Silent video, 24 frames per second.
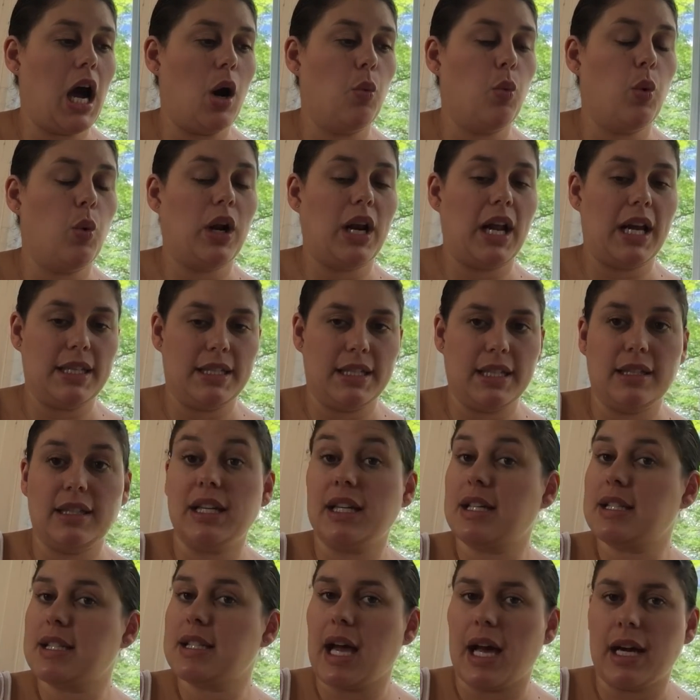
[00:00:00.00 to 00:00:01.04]
what I did the
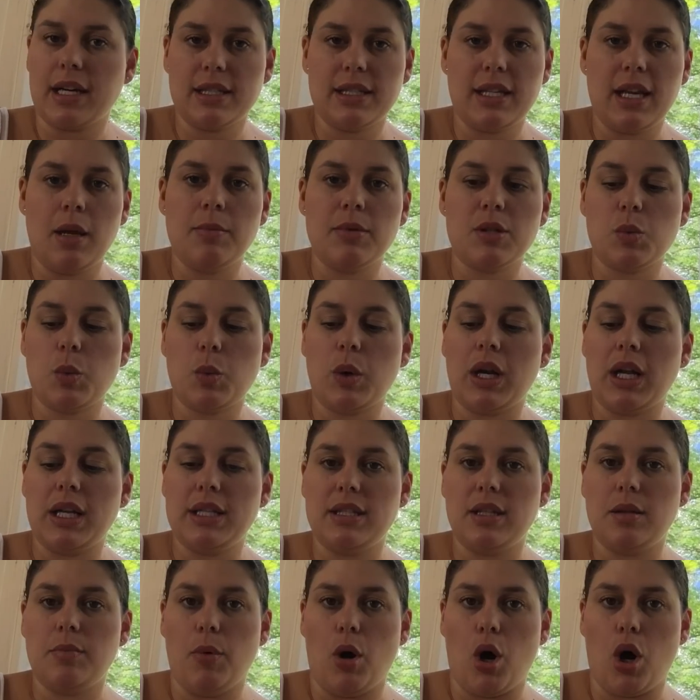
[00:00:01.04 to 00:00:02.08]
exact same as when I
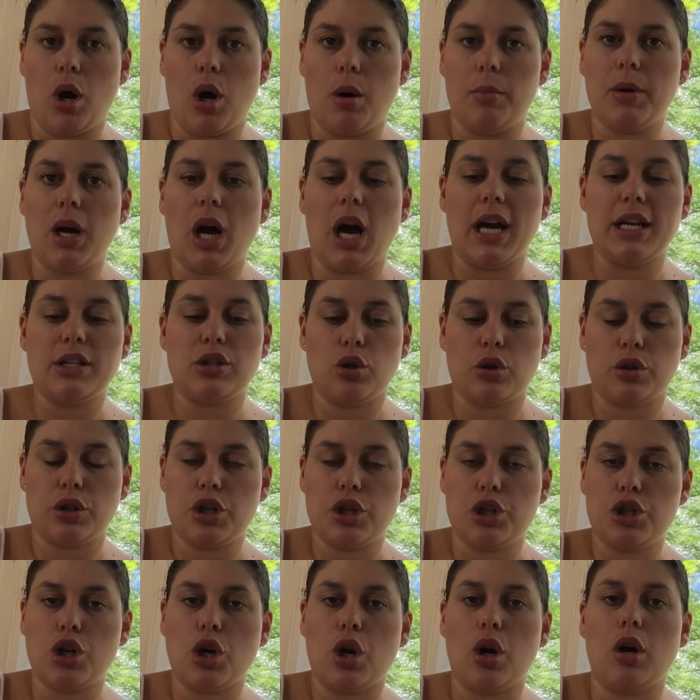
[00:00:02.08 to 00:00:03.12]
did Mom. I took the
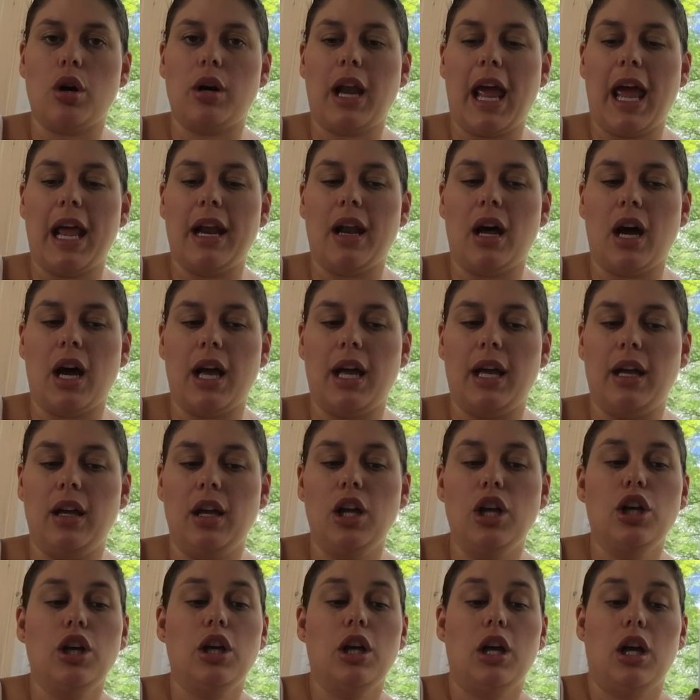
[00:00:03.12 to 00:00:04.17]
chart and I'll
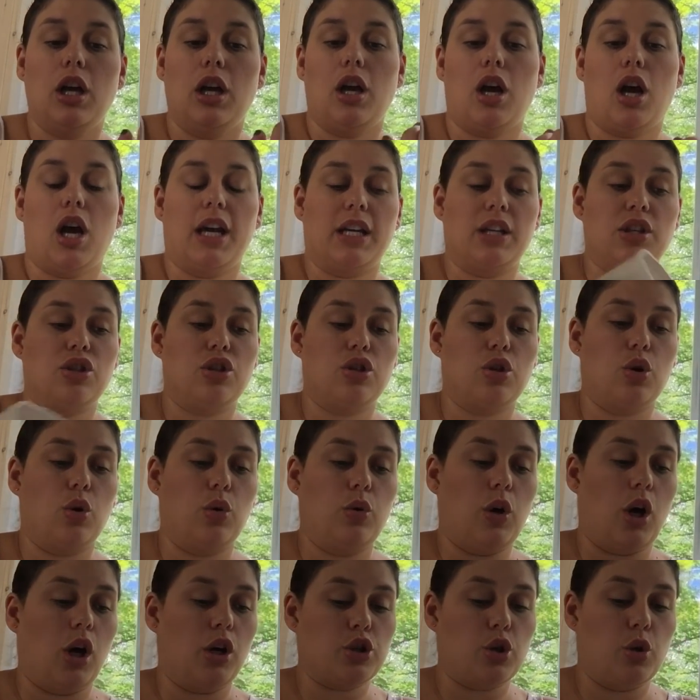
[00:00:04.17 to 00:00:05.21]

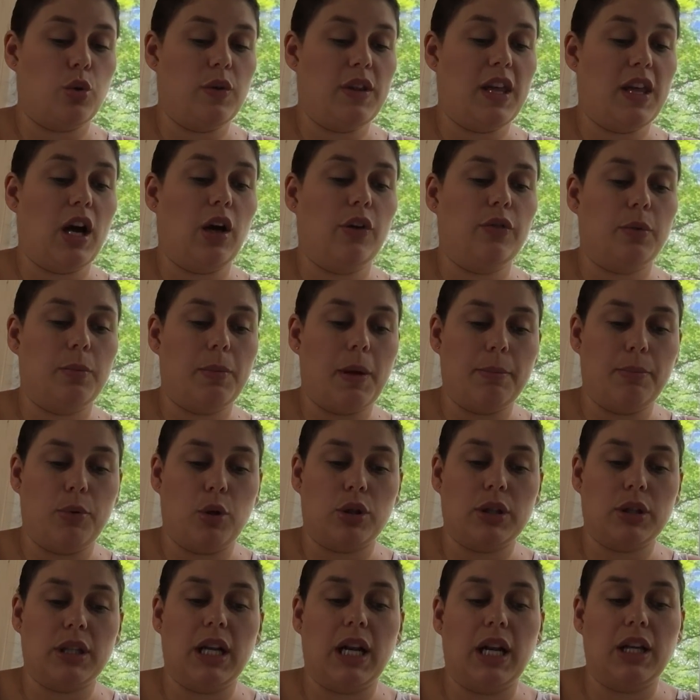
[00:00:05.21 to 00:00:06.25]
show you the alphabet
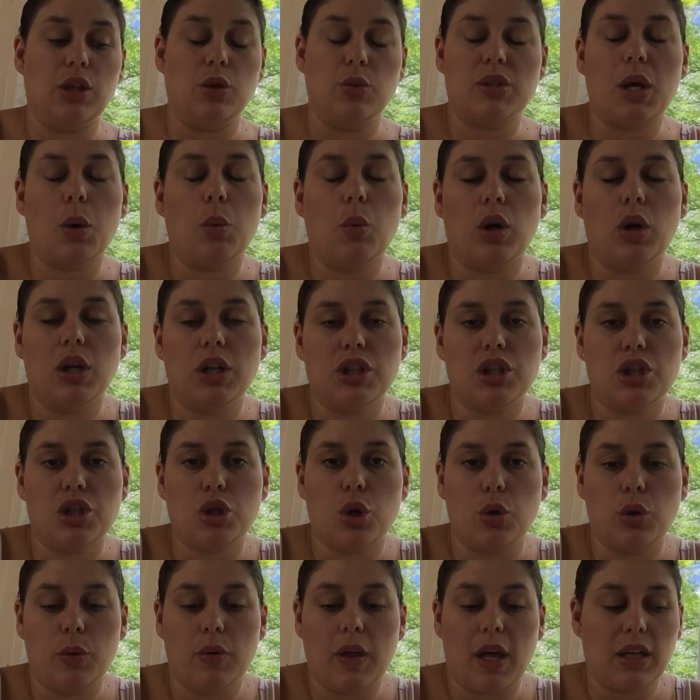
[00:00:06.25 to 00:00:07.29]
book that I used. I wanted to
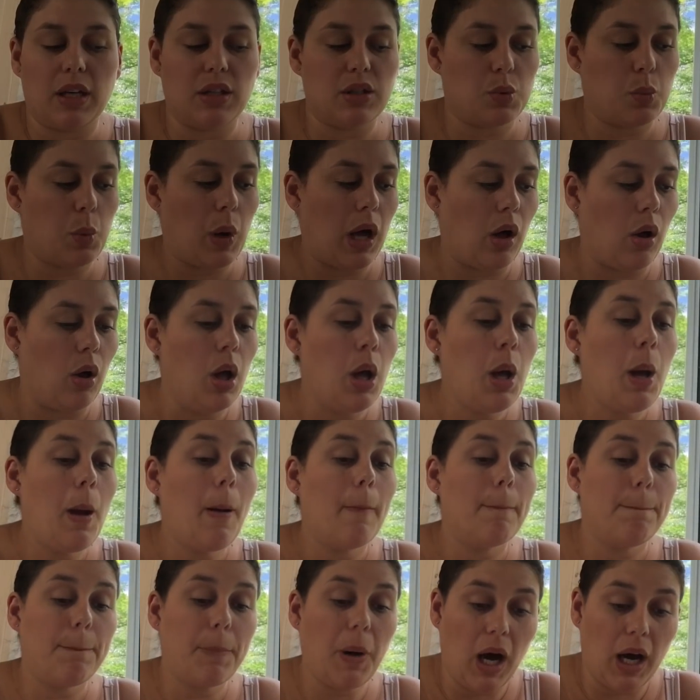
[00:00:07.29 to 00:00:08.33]
show you that as well,
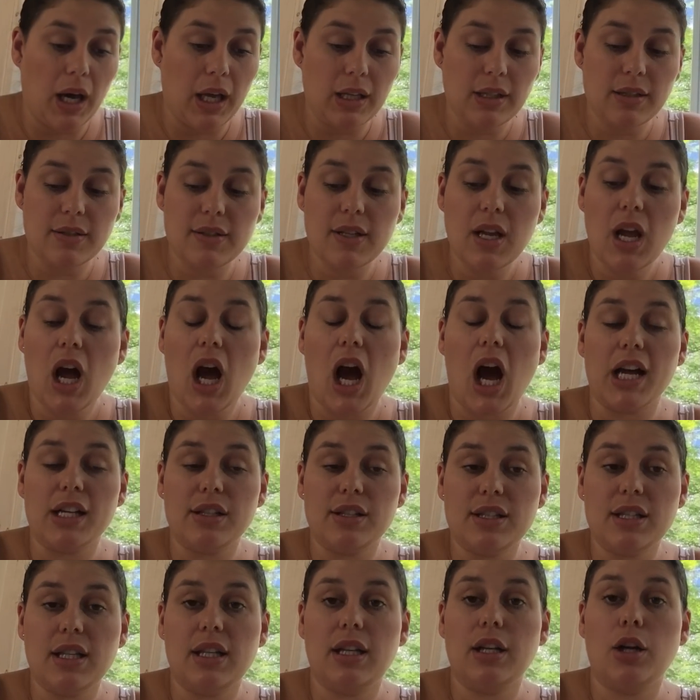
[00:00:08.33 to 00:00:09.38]
but I
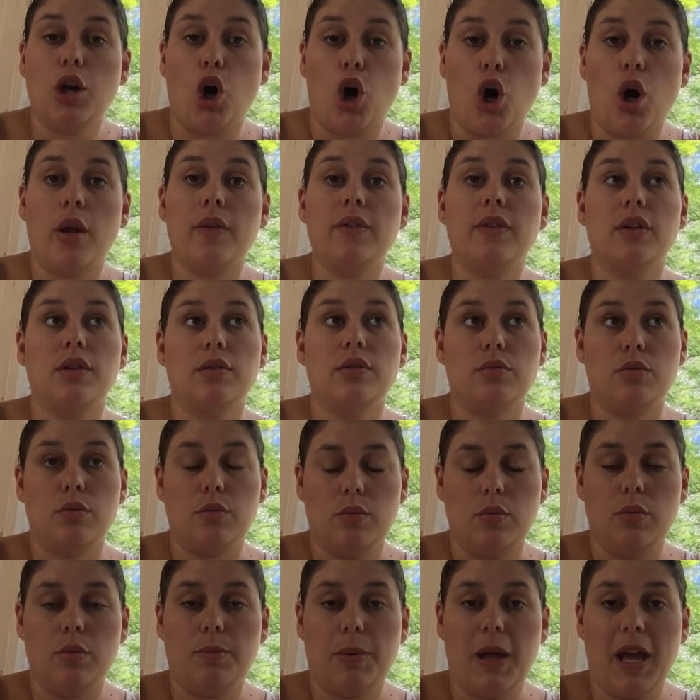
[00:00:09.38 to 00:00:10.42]
did it on the
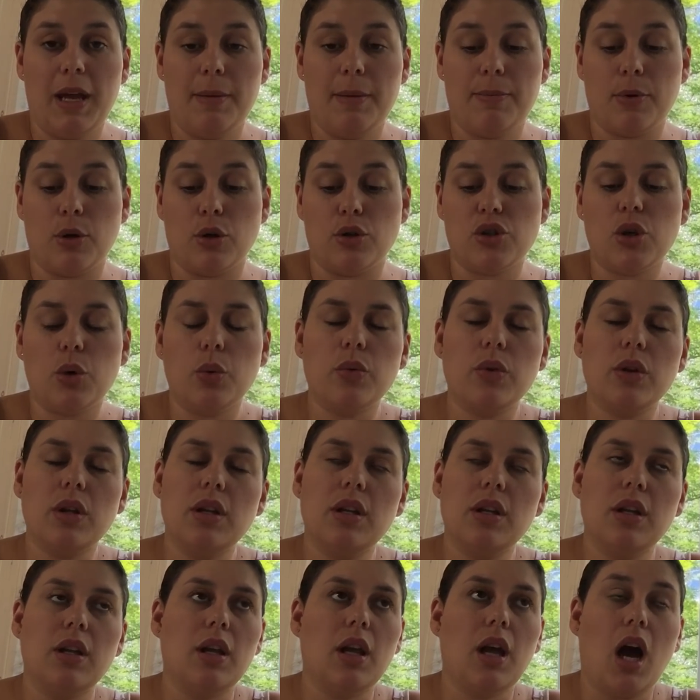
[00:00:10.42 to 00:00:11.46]
paper. So
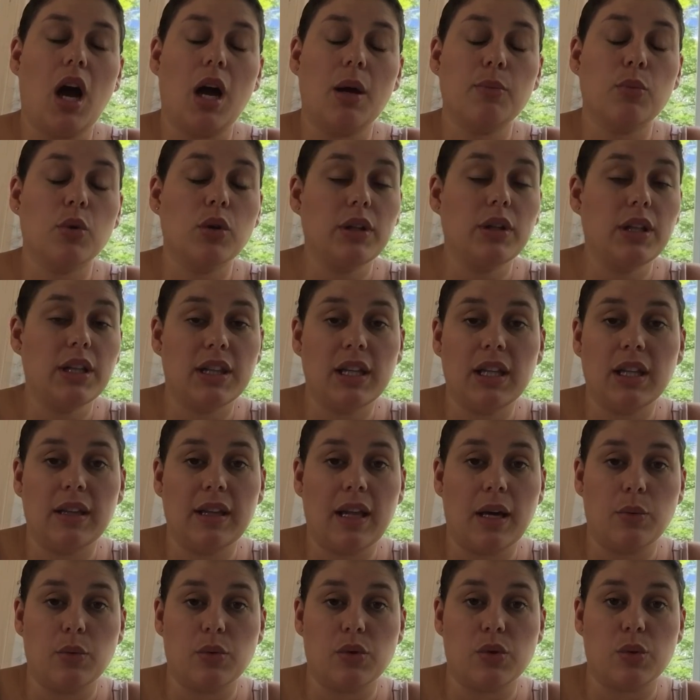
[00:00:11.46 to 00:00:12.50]
I'm really thinking
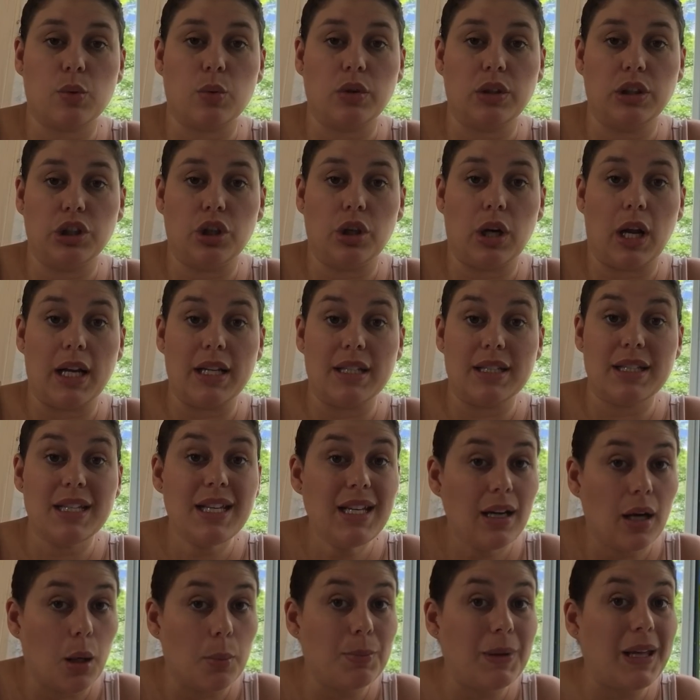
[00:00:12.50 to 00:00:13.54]
that was a really good
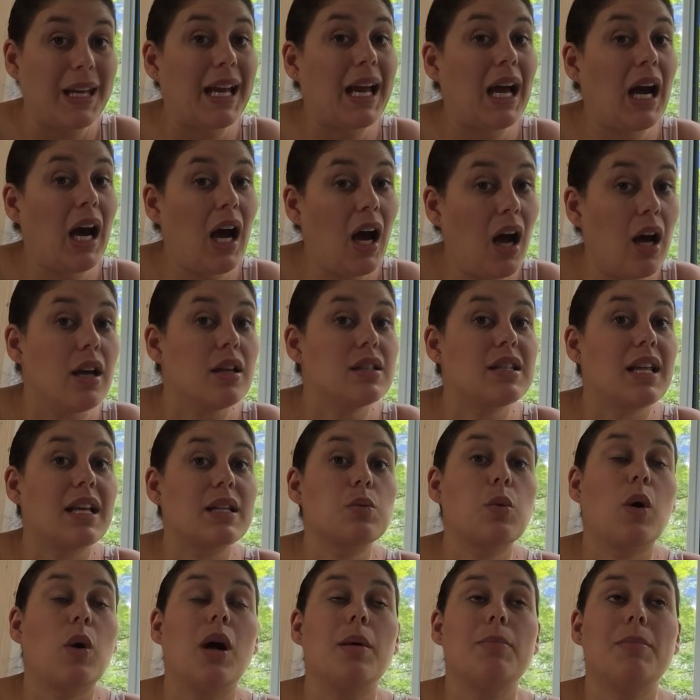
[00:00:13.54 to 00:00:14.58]
idea, because, and
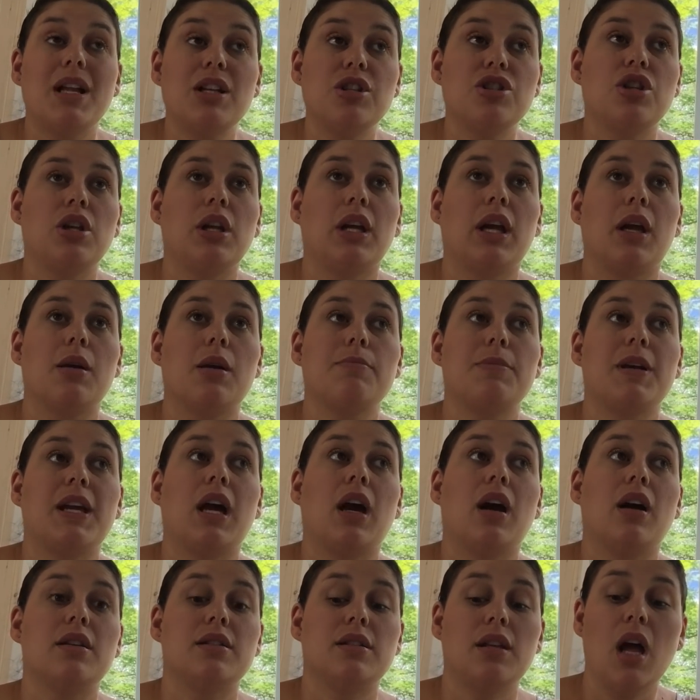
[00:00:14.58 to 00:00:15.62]
that's why I'm mentioning it,
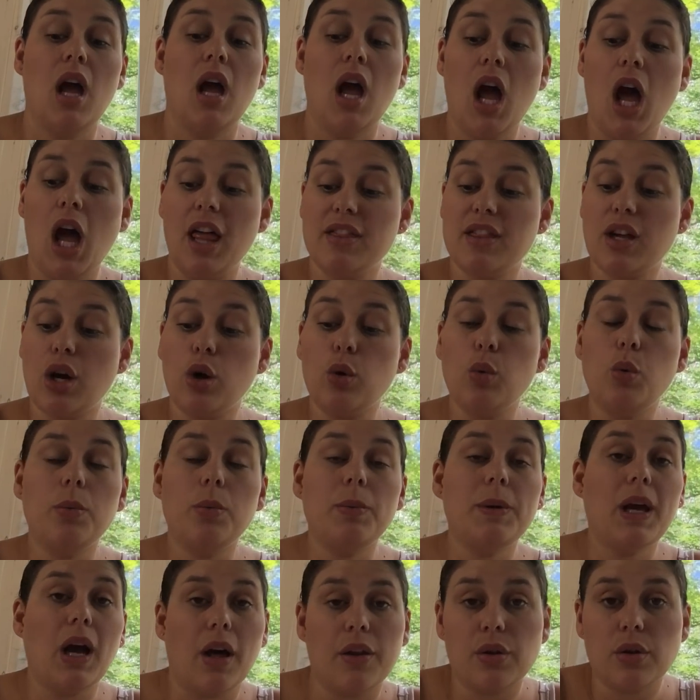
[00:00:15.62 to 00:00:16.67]
because there will
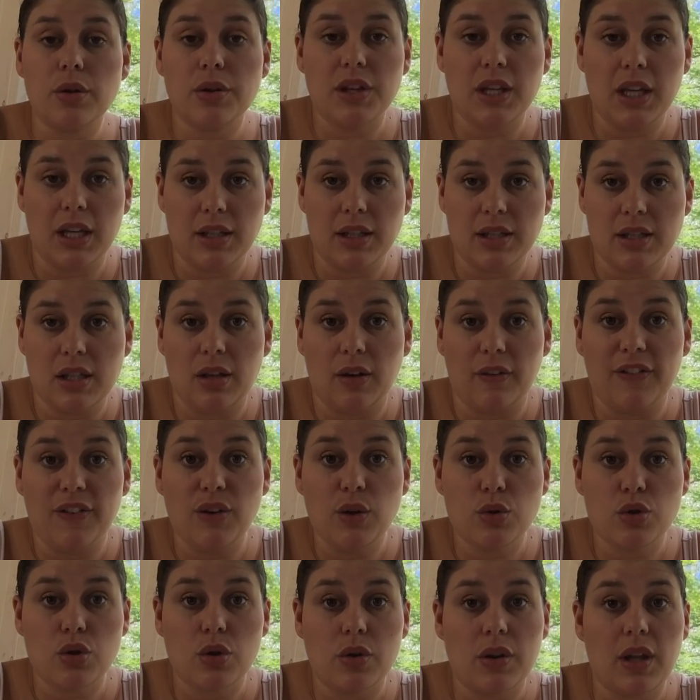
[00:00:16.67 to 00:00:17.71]
be other things in the
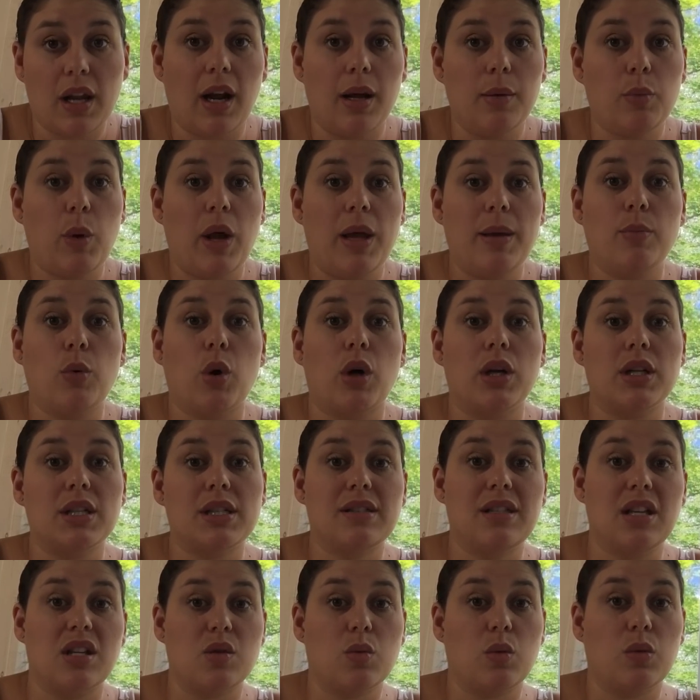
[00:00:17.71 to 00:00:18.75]
future that I may want to
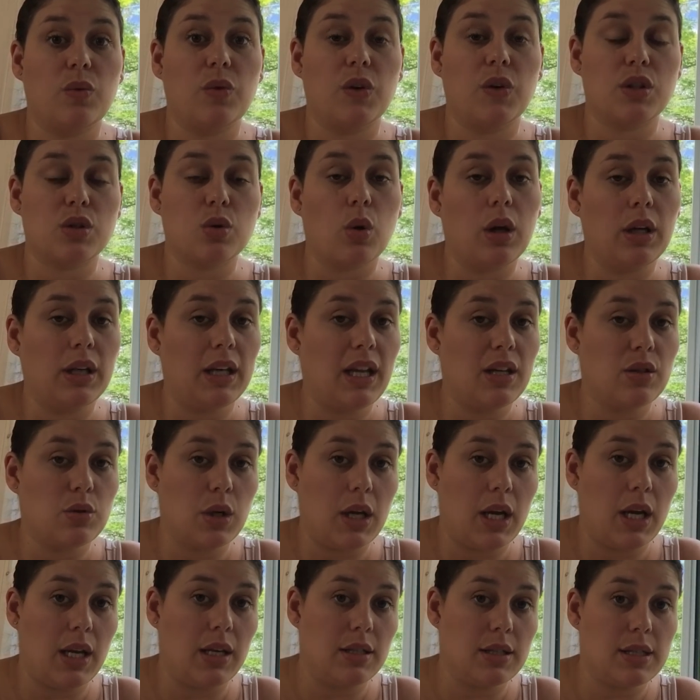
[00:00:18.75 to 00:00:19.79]
stitch with Victoria and
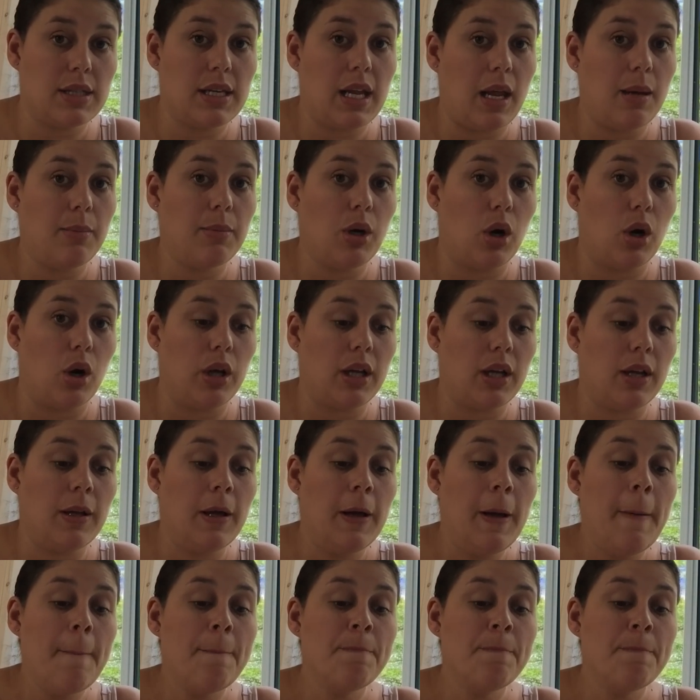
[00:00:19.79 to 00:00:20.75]
Adriana's name on it.